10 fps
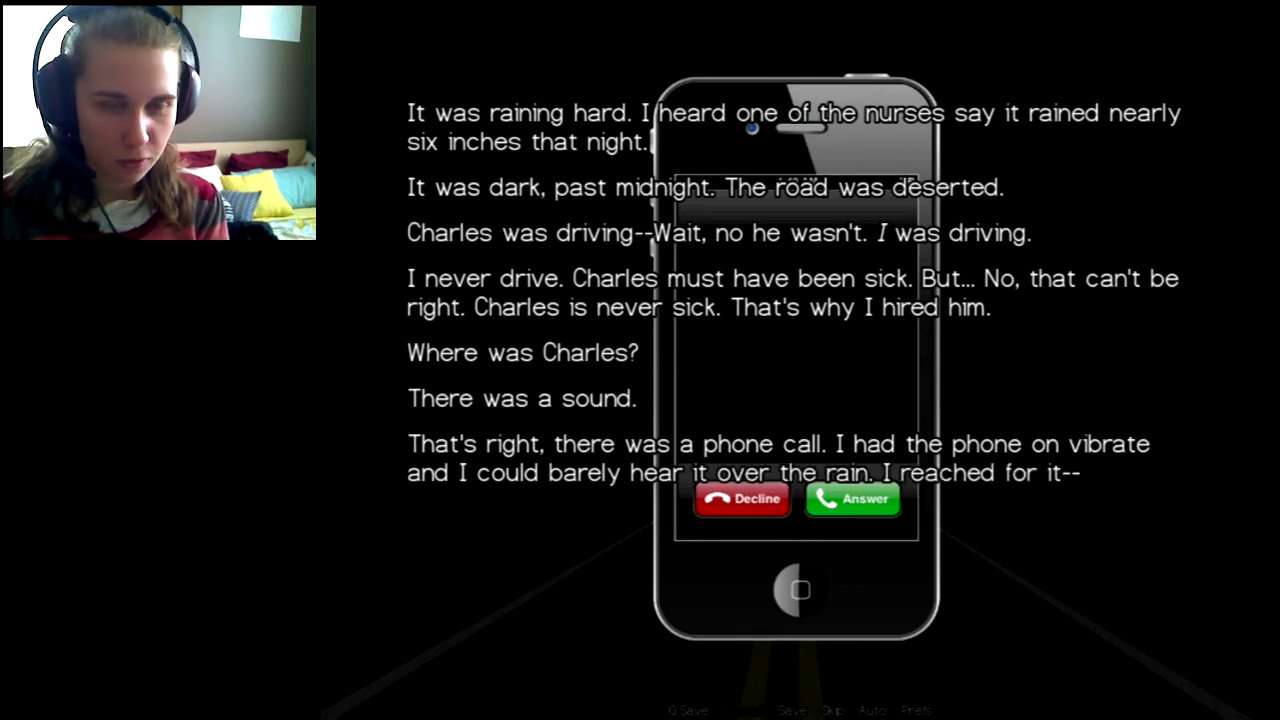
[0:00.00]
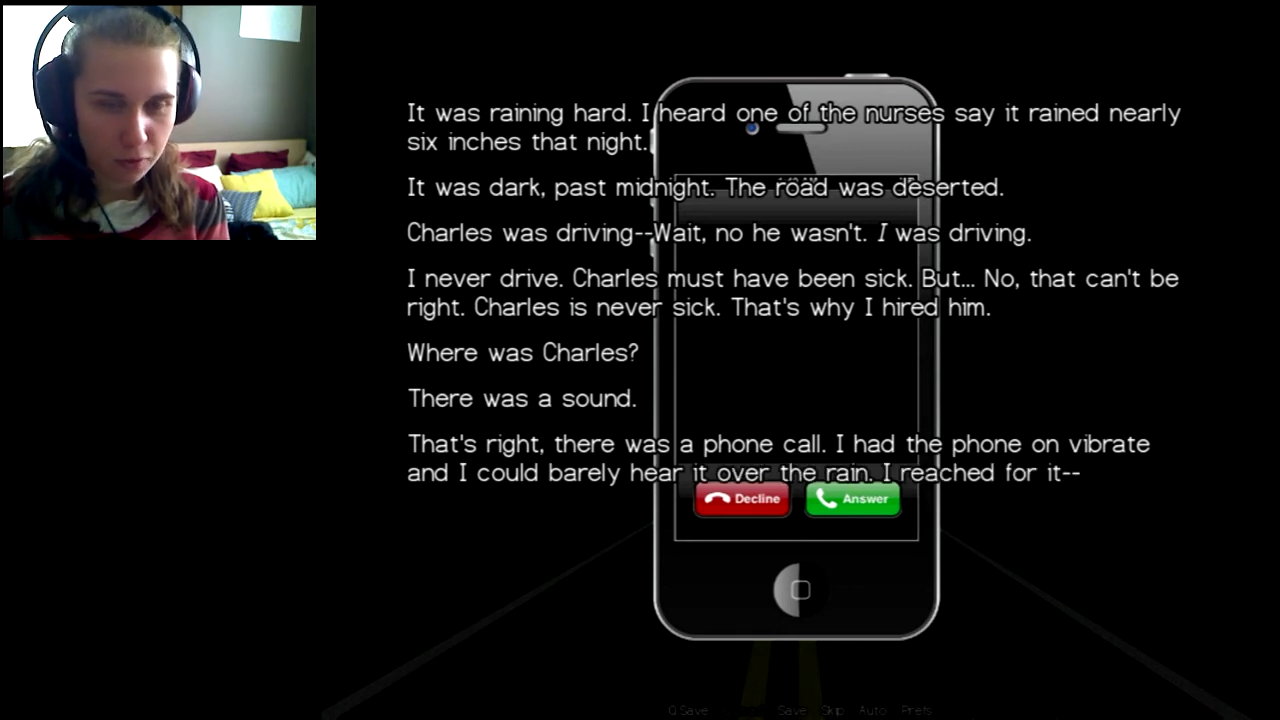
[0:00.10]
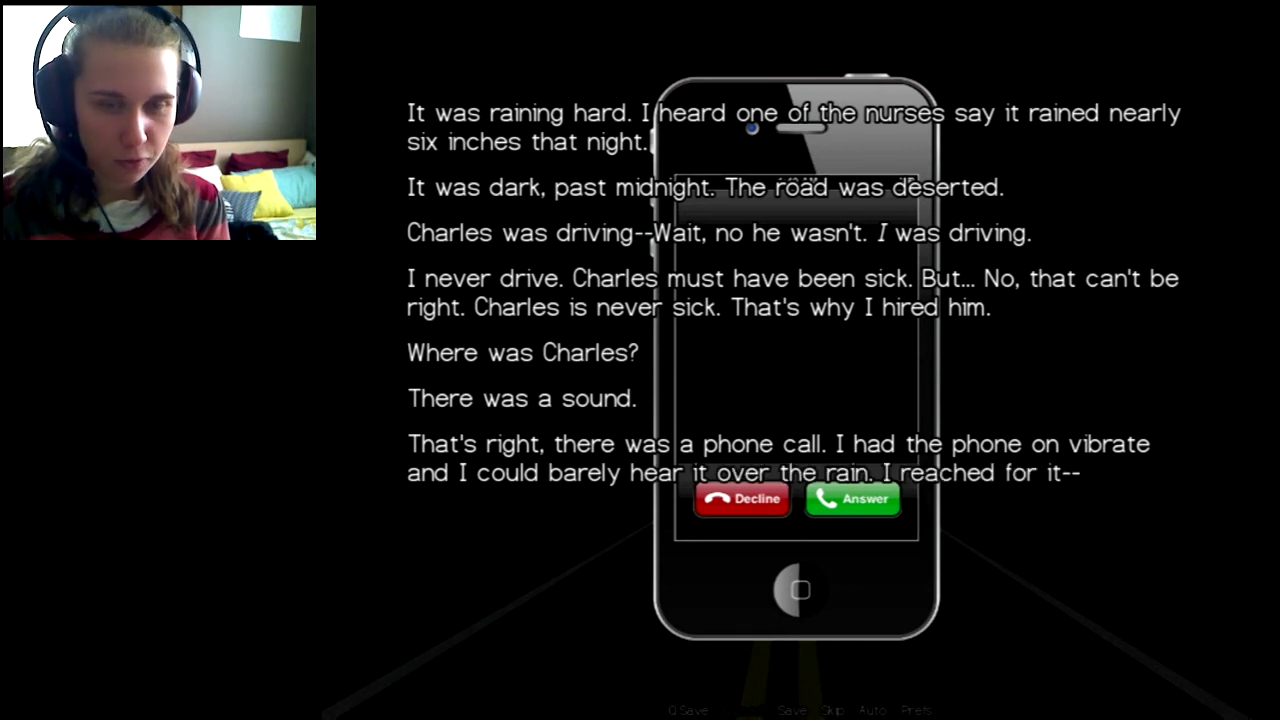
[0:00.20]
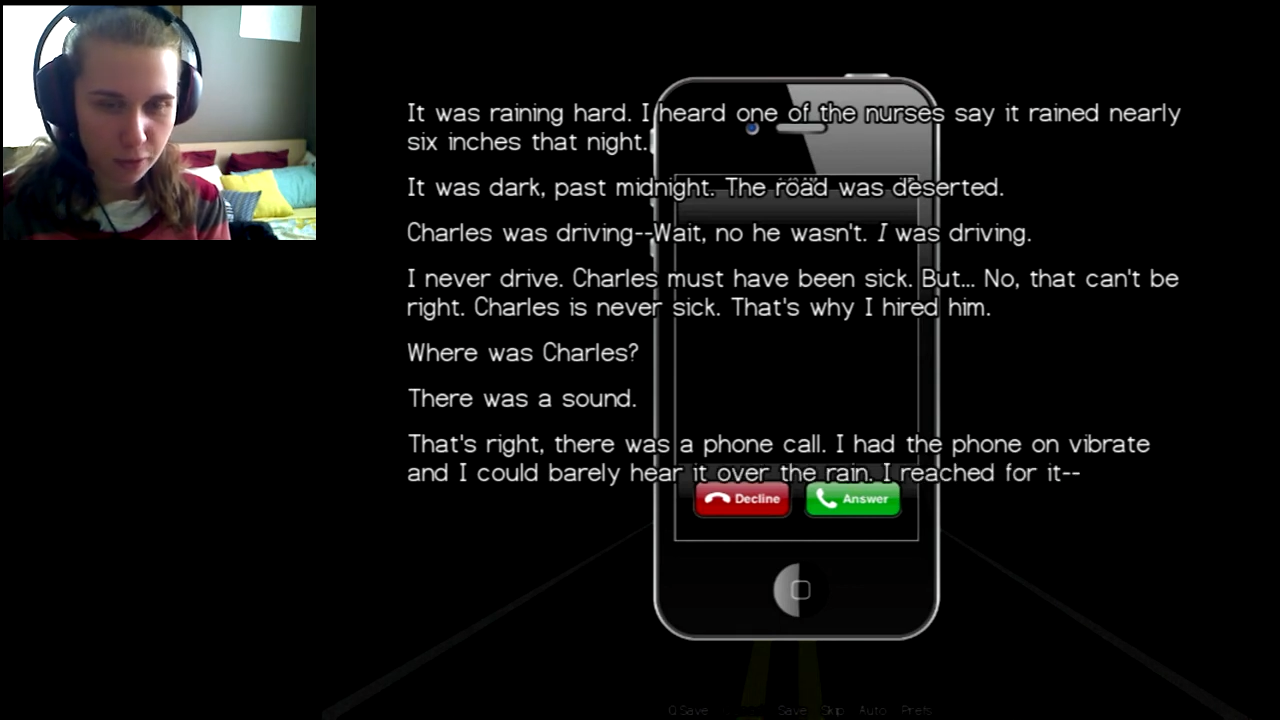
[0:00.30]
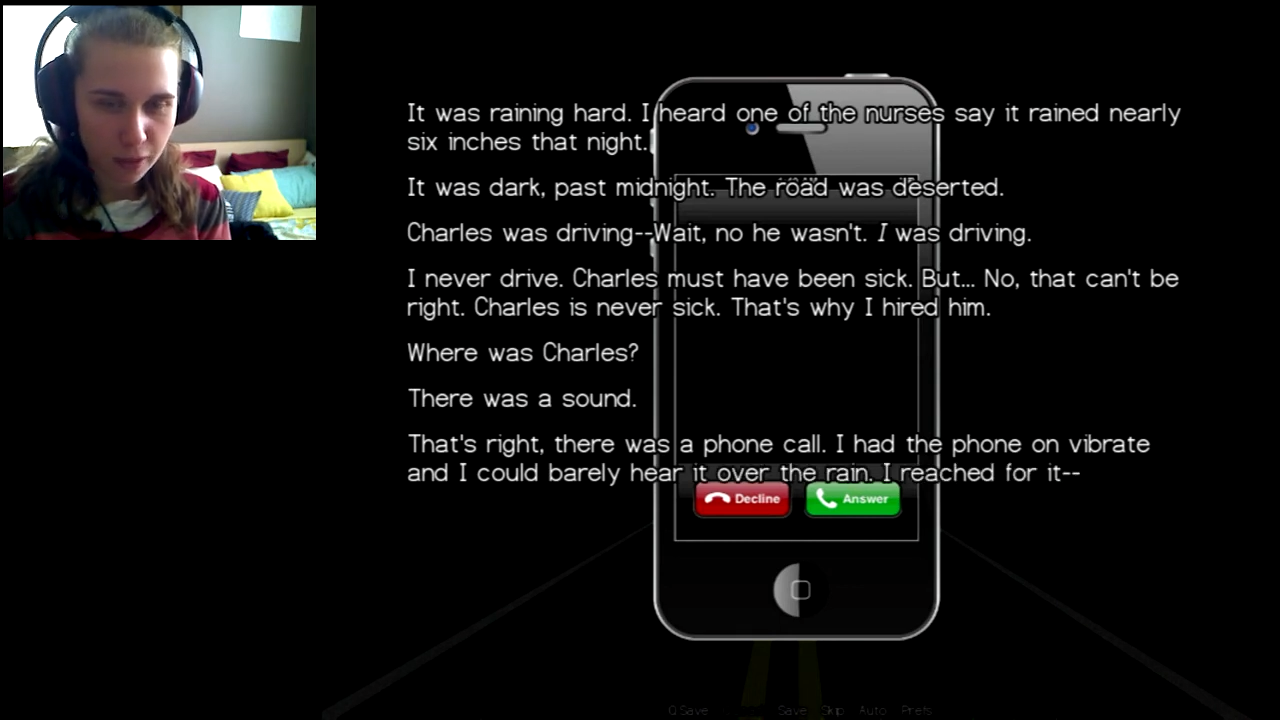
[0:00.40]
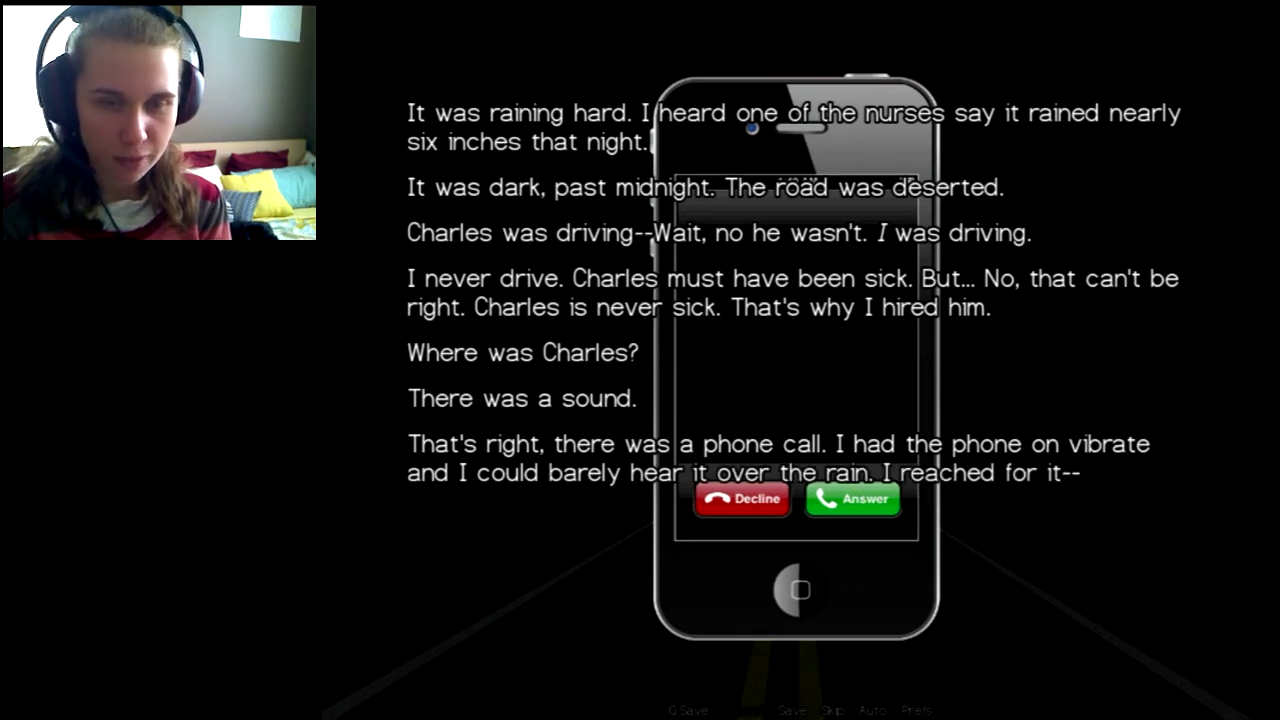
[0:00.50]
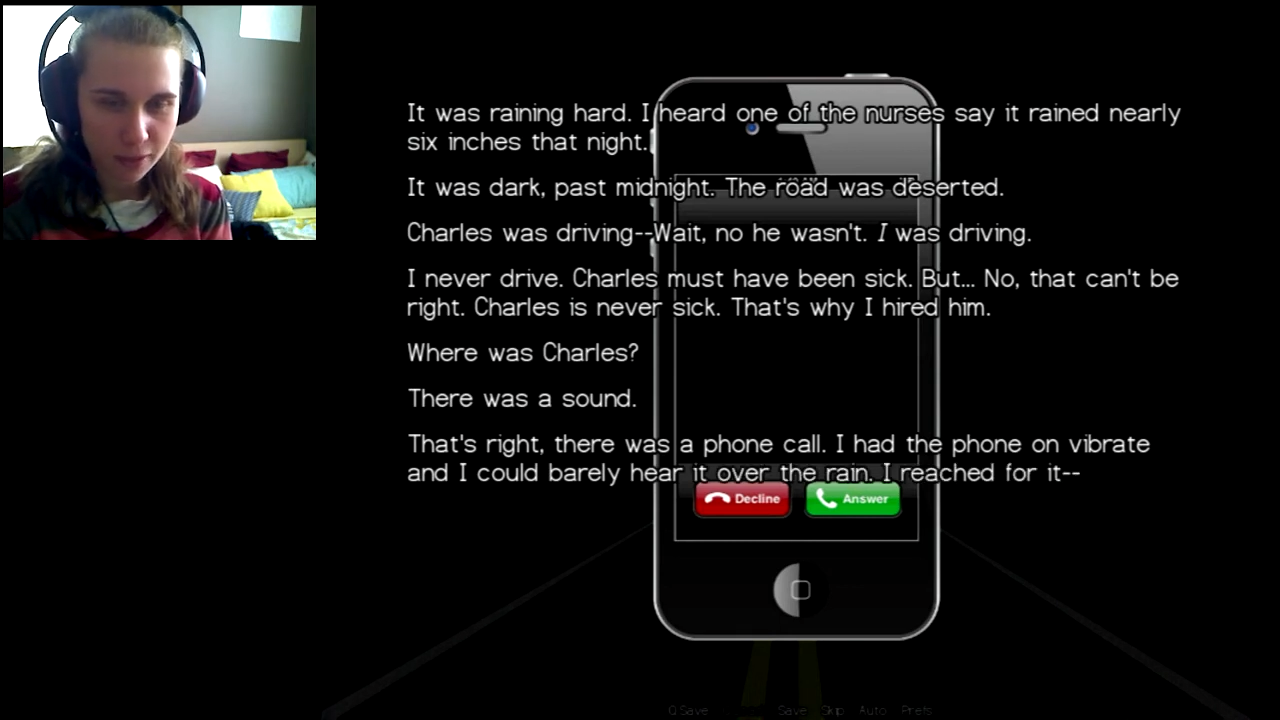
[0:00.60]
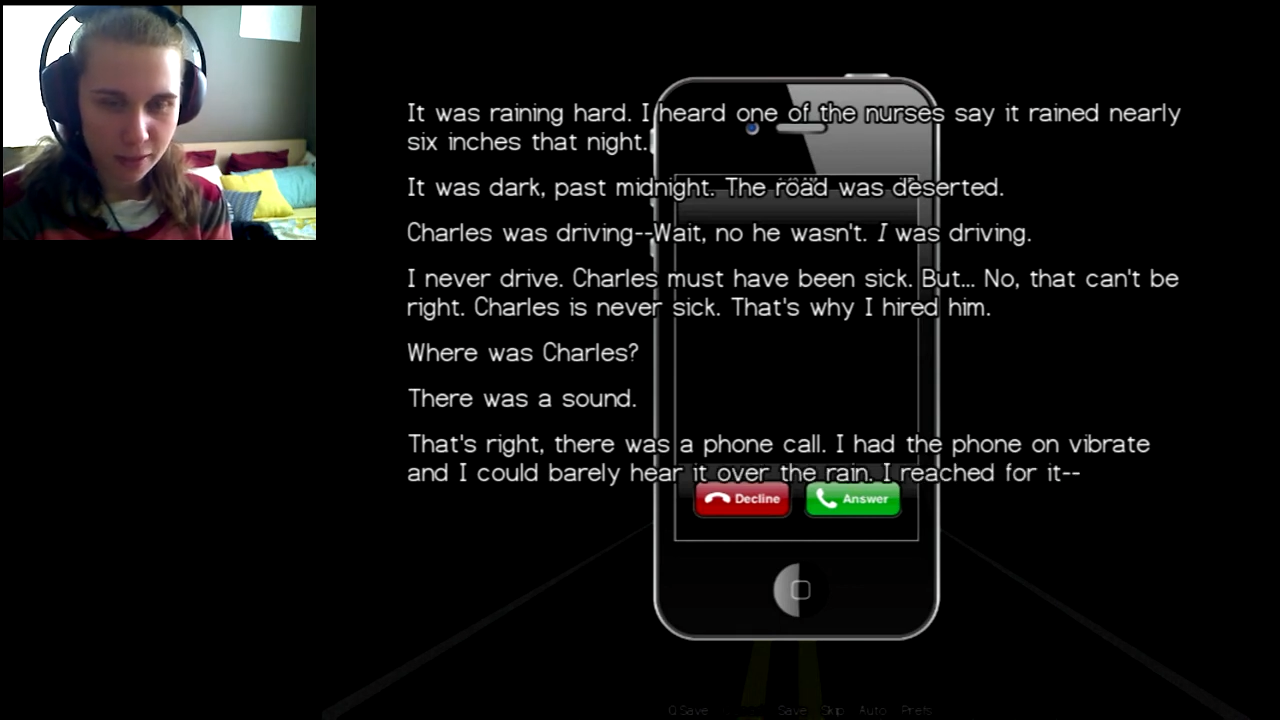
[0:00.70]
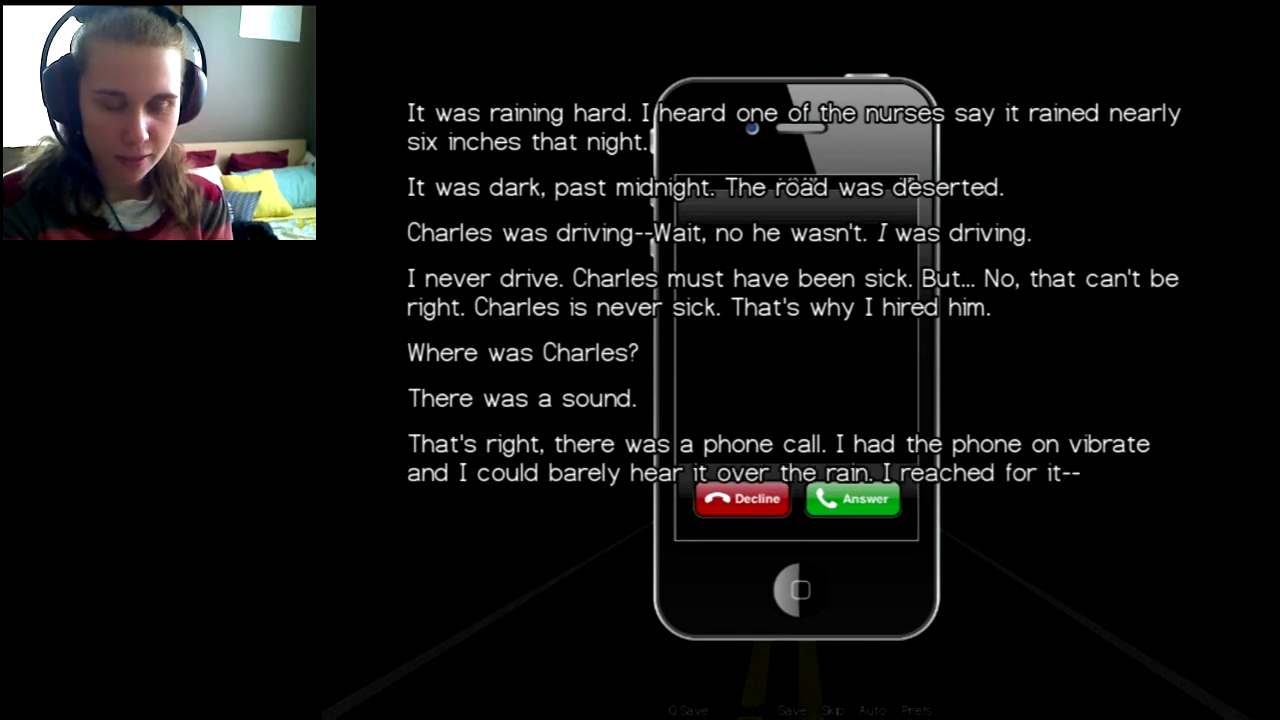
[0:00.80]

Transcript: on vibrate